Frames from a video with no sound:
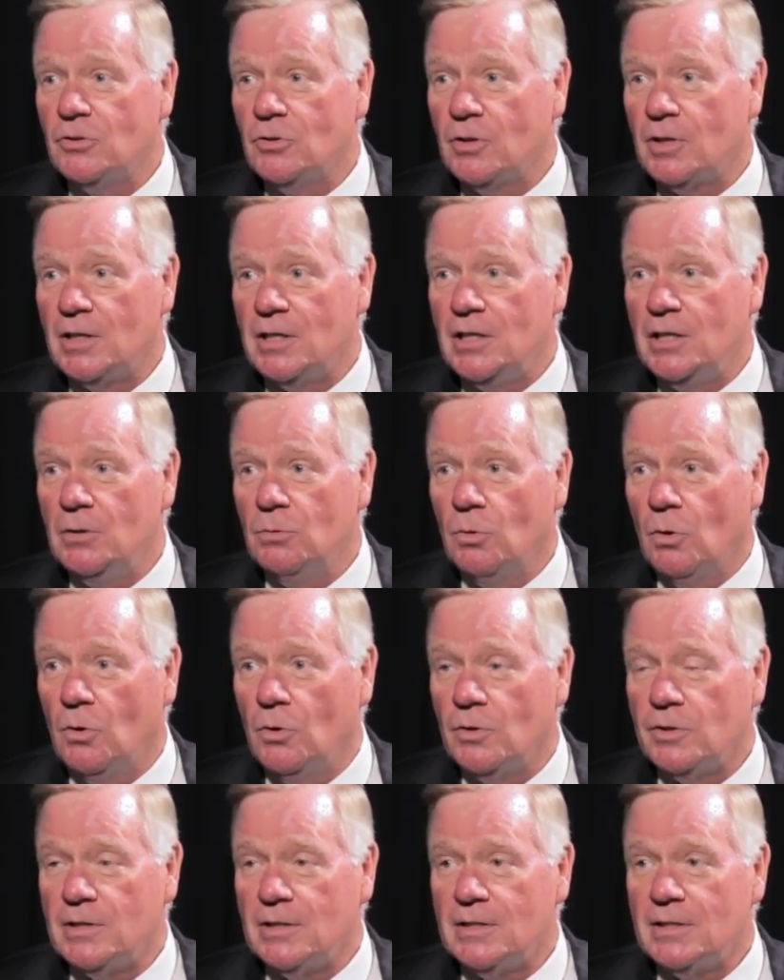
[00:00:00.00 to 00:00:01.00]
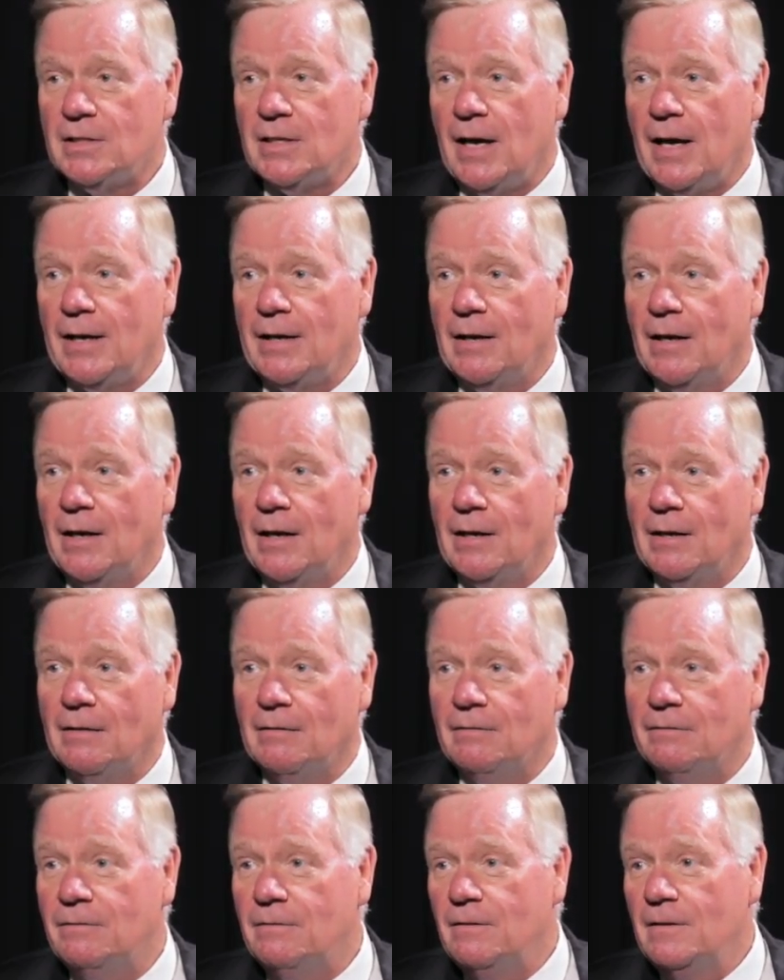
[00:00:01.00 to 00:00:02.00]
took key roles inside
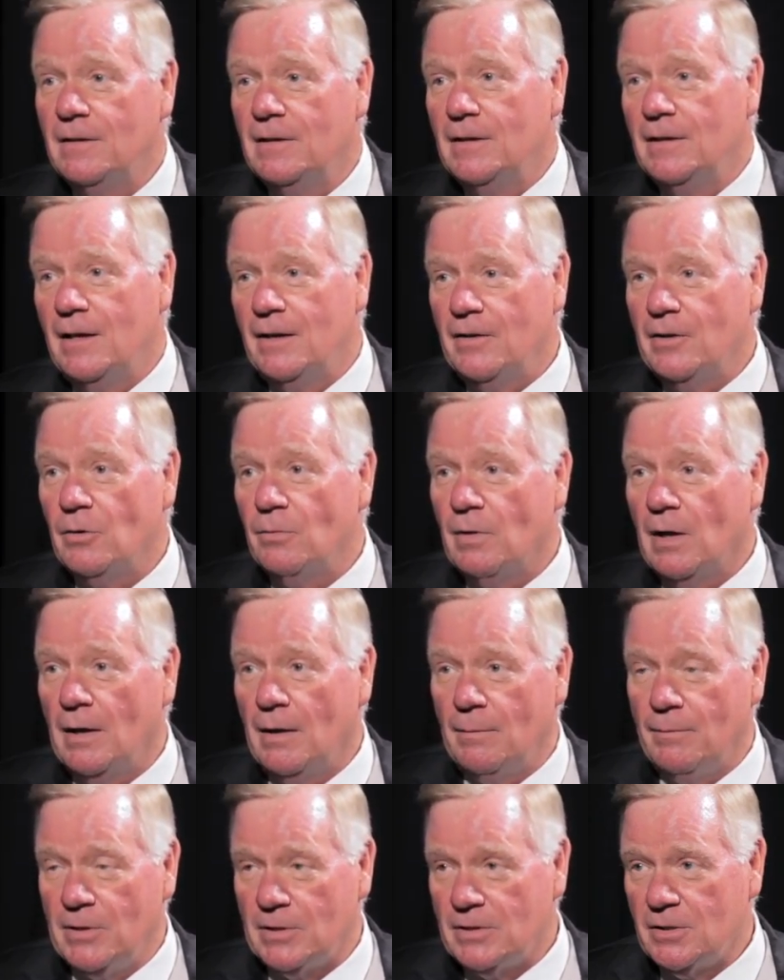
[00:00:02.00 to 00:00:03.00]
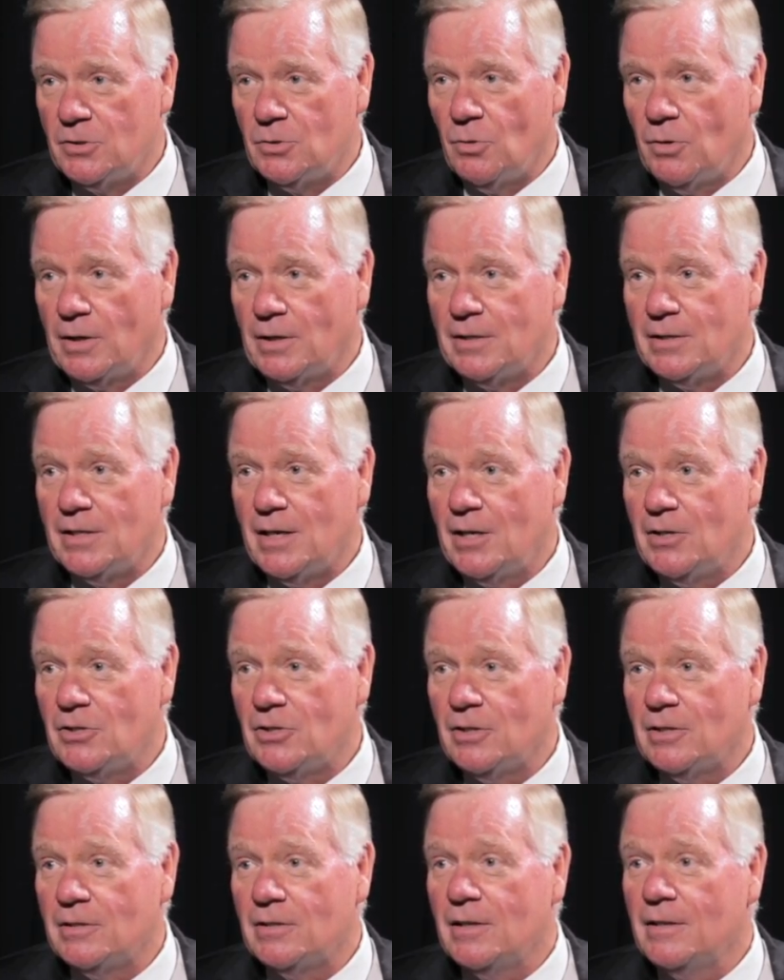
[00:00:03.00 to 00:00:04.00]
of the uh, business
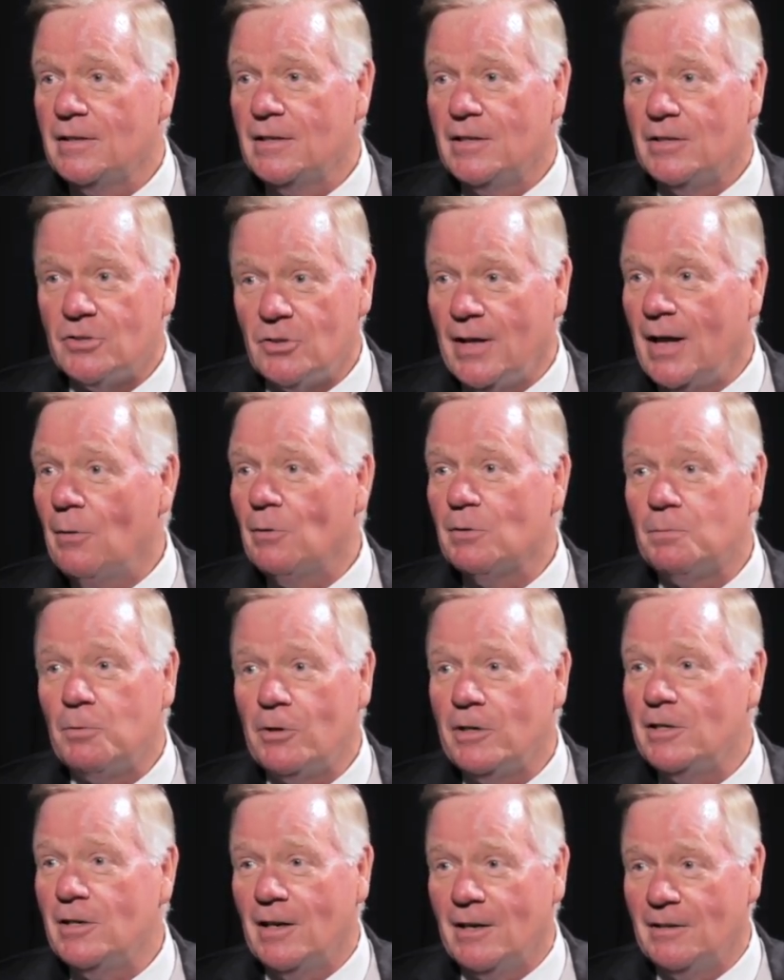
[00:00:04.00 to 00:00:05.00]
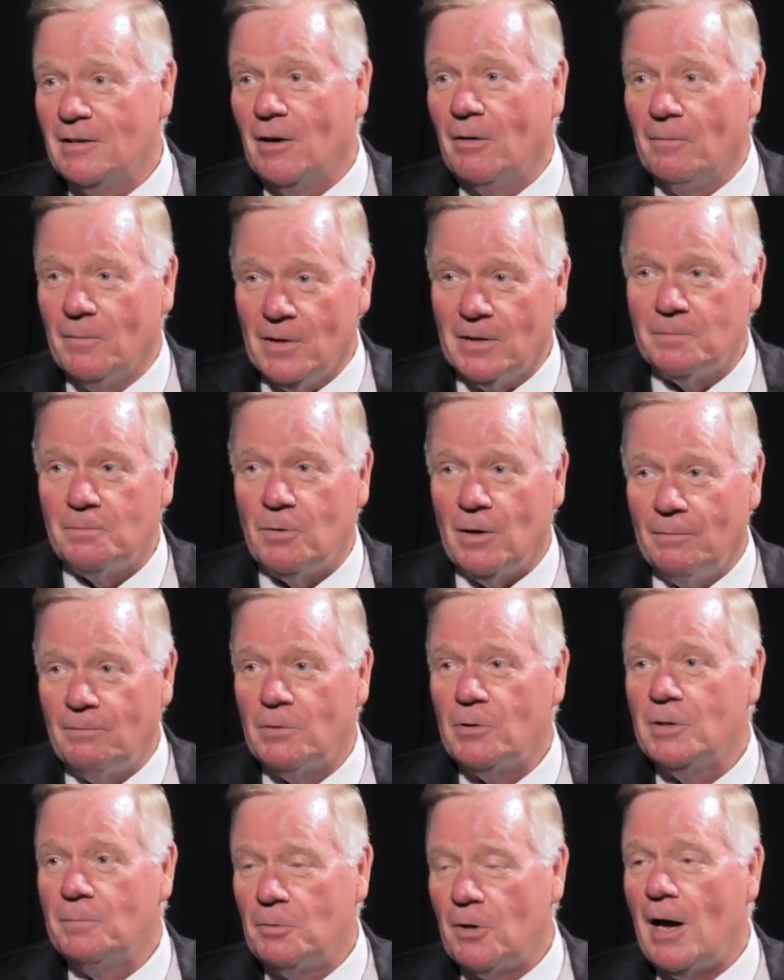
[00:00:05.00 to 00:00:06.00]
organization. So that was pretty, uh, you know, I'm
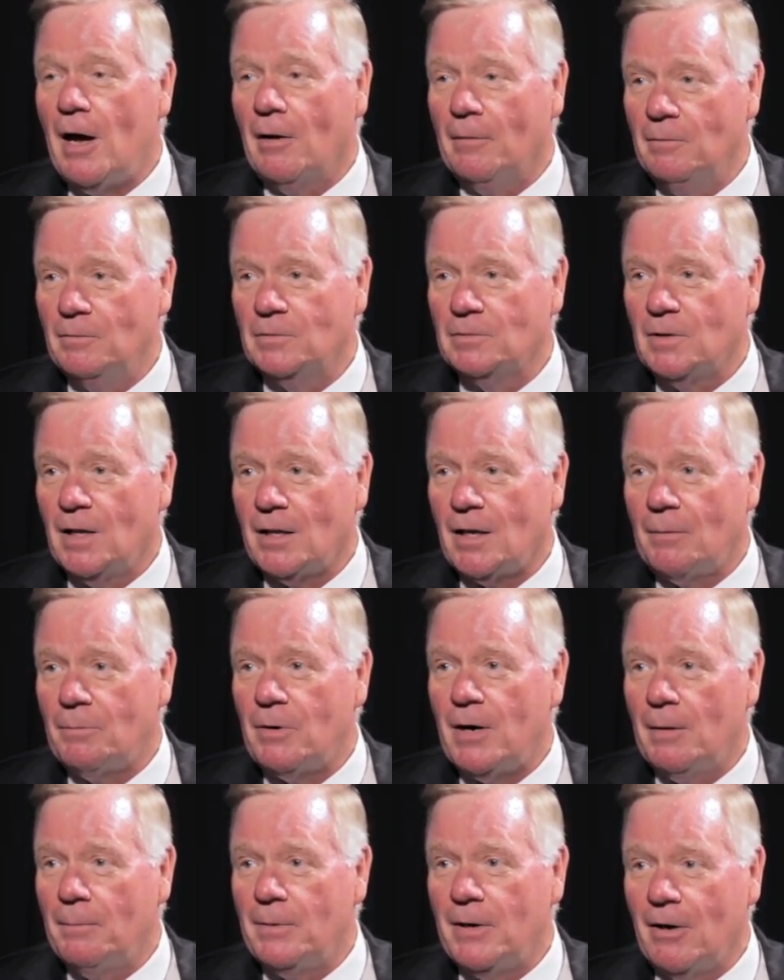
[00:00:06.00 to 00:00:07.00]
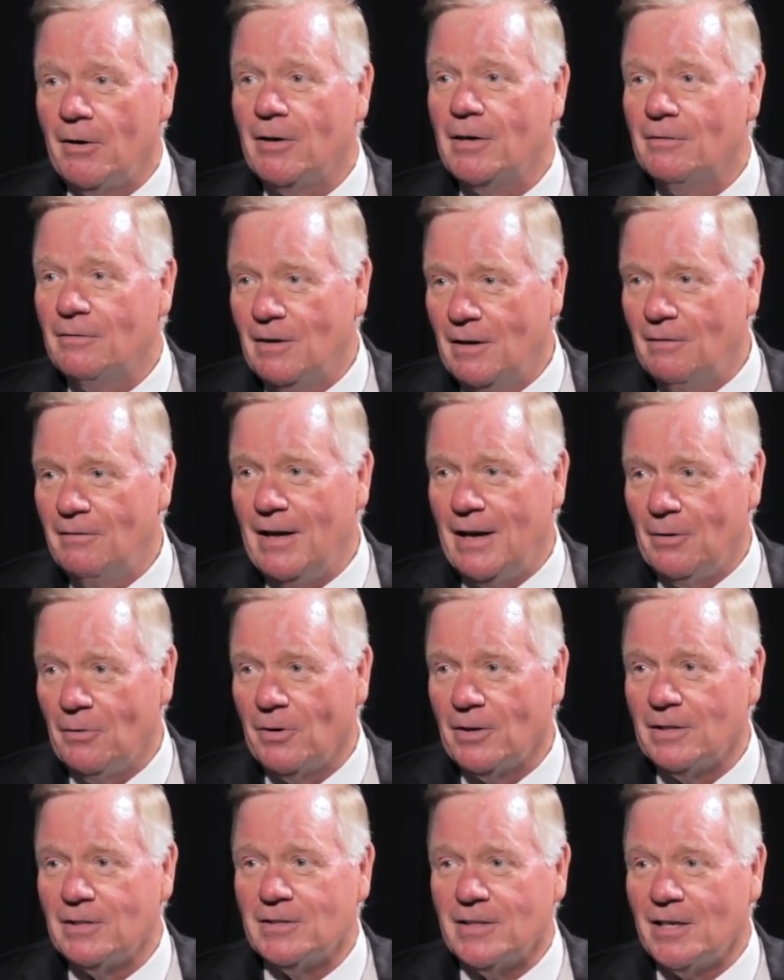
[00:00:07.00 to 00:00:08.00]
pretty proud. I'm like a proud parent of, of that
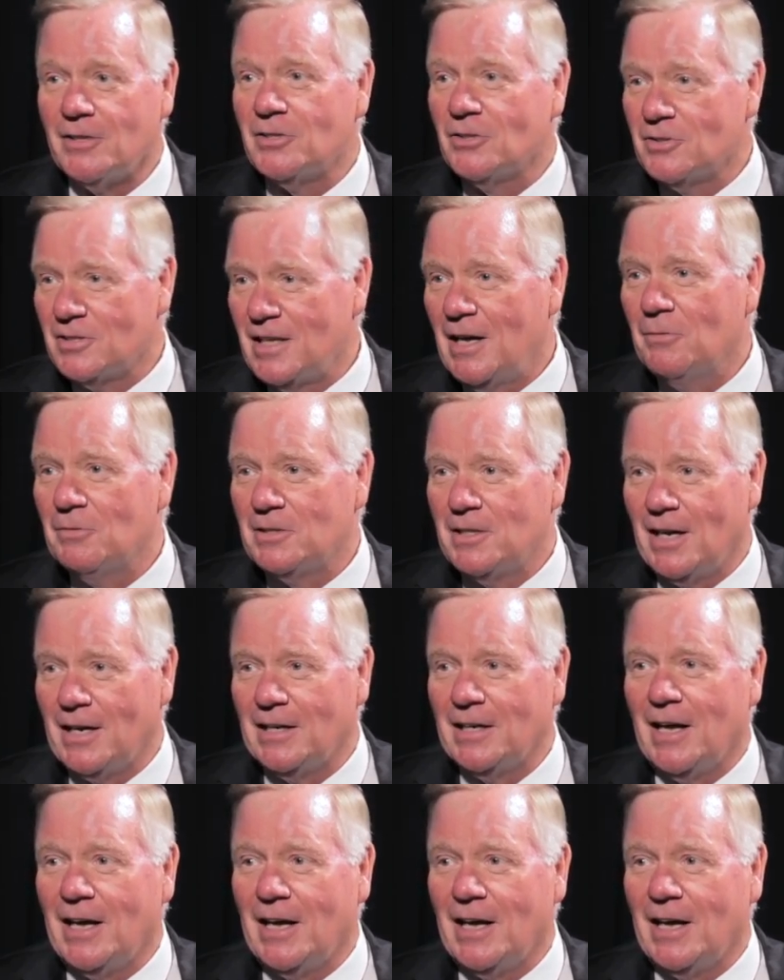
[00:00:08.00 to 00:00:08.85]
organization, so that was kind of